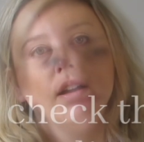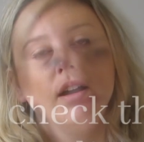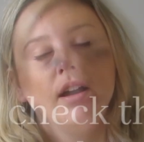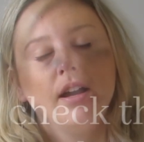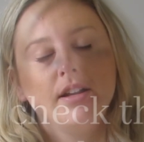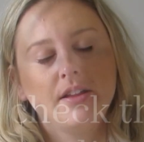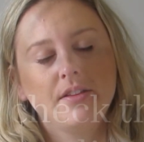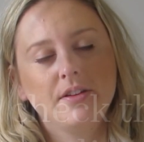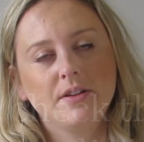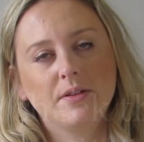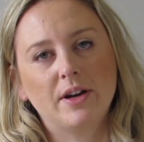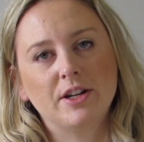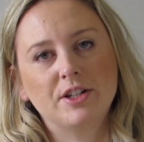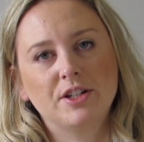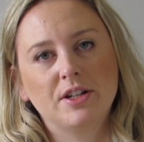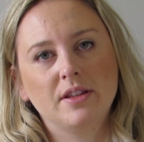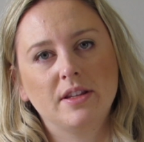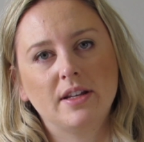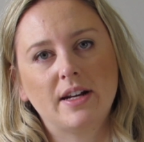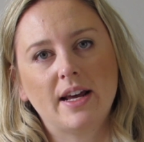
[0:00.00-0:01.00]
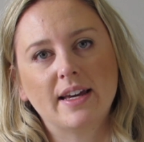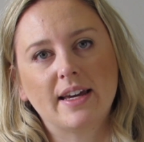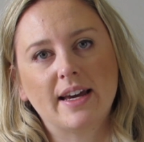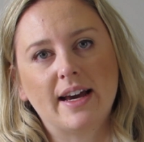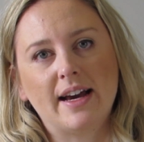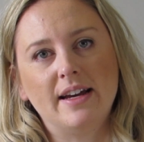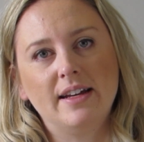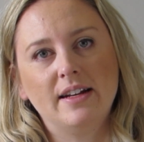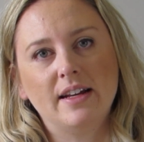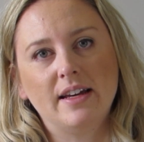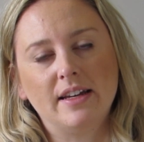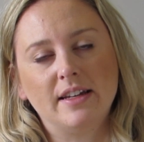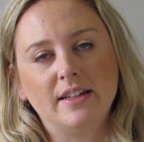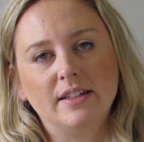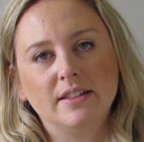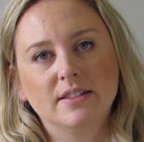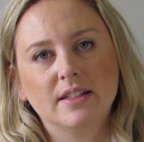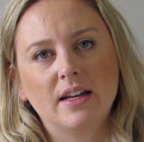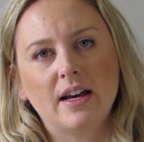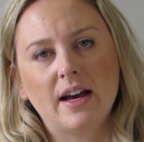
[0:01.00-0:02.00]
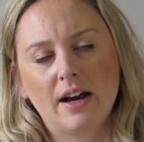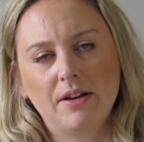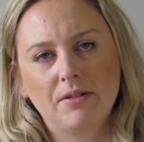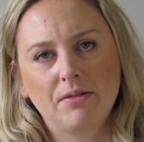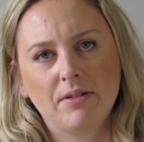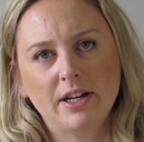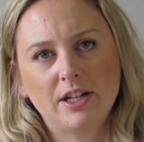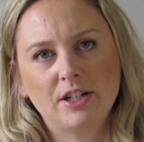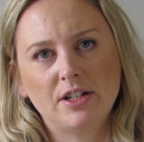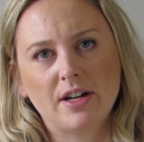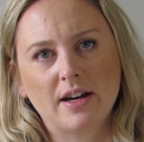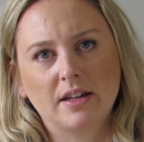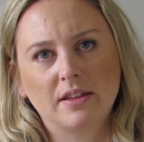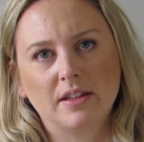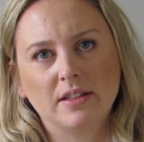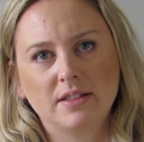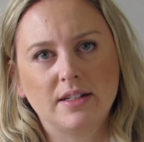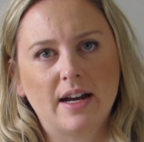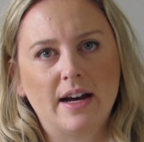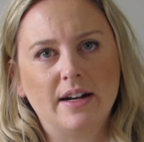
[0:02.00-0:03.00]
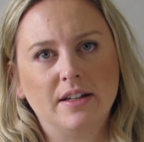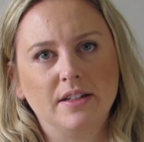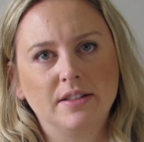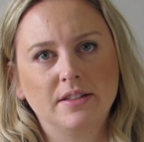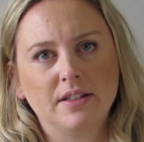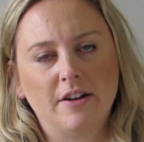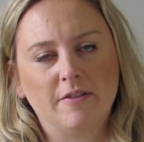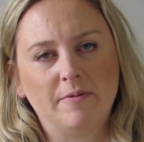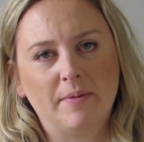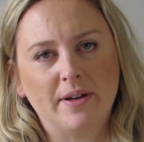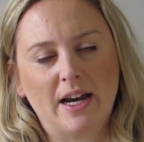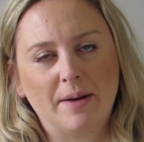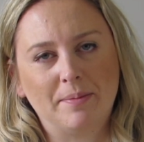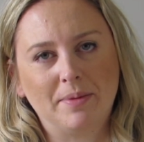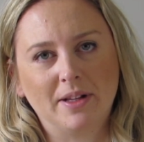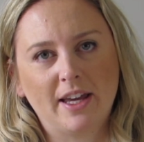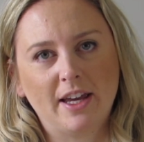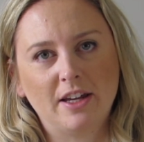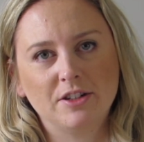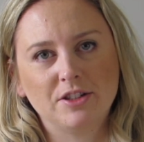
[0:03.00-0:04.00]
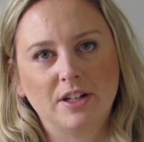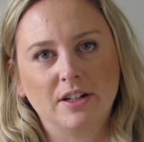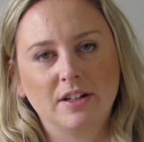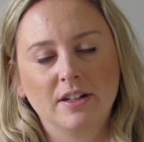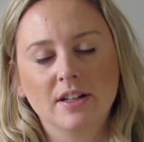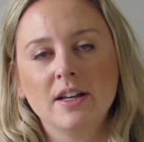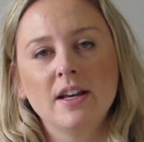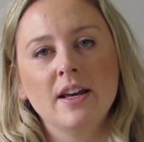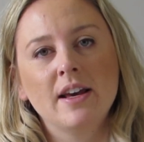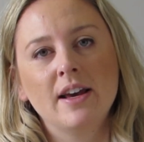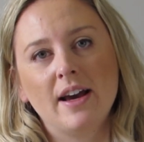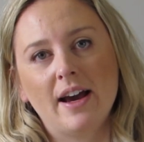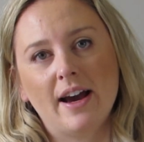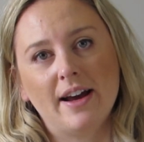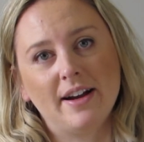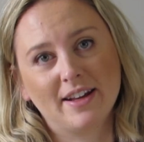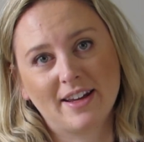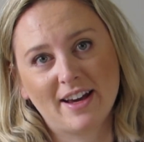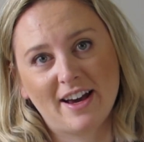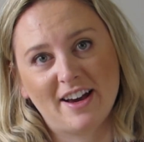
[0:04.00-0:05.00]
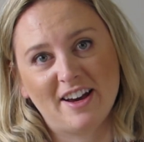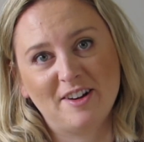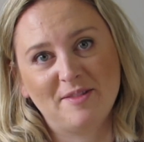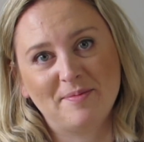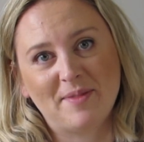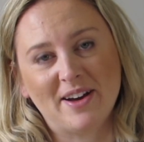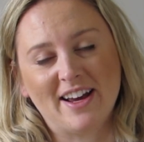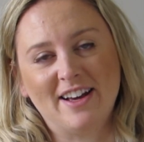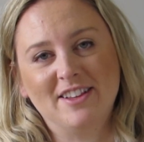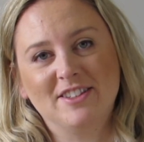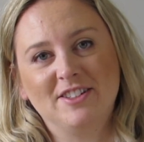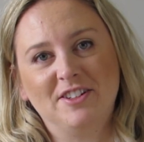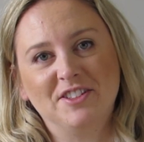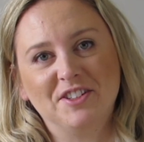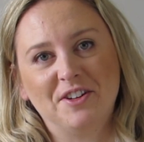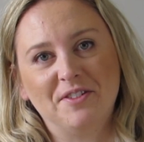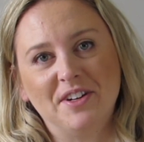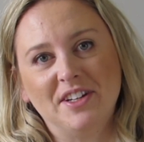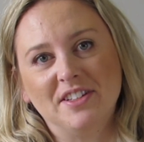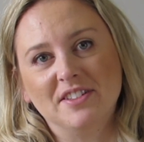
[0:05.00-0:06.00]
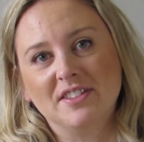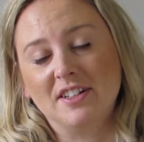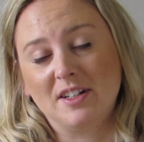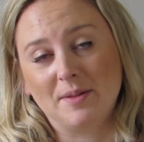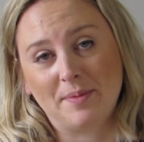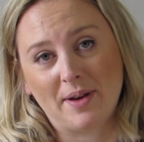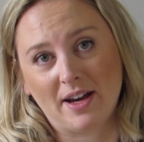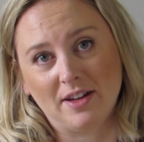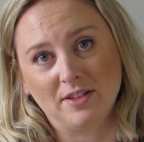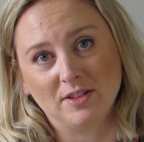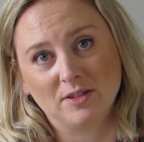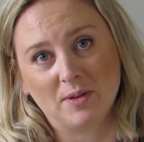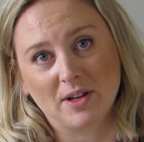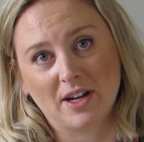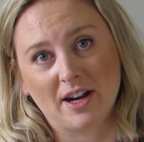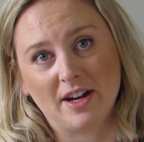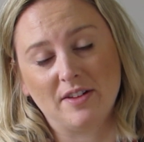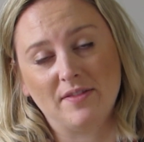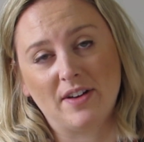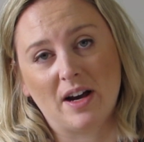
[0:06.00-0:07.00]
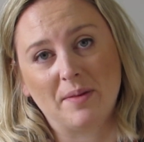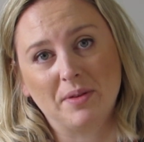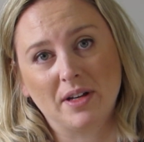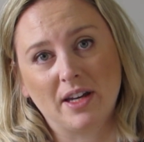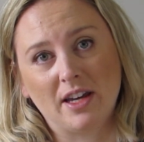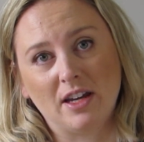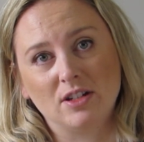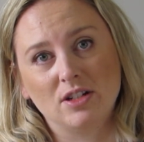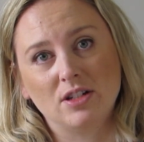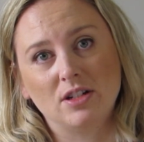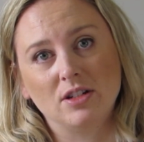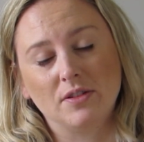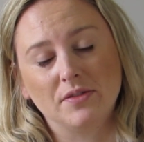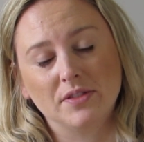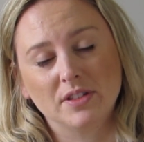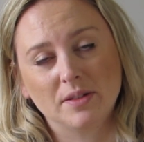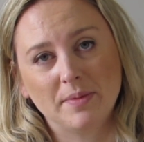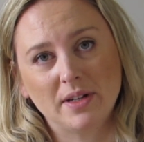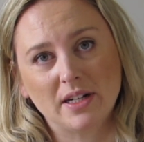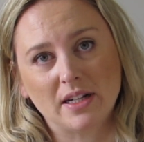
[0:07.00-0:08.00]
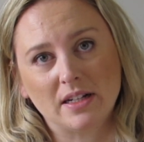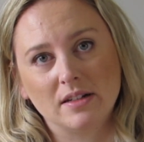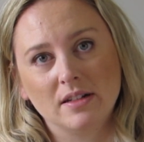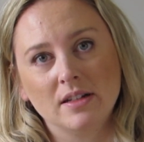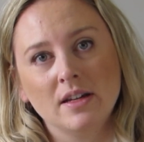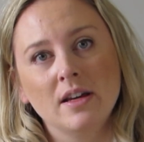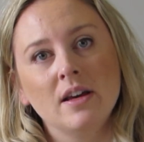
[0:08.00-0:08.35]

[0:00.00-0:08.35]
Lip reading: Another question that I get is, how do I check the status of my application? And again, my answer is always, it depends what kind of application you've submitted.